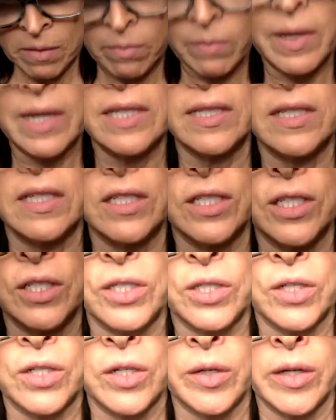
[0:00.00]
my
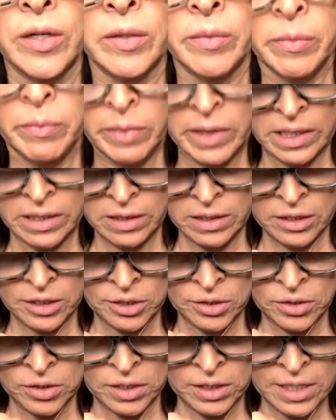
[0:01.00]
sister, big
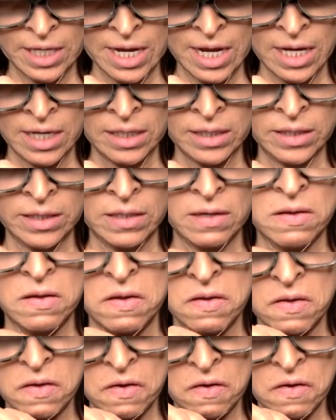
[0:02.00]
sister Snacks,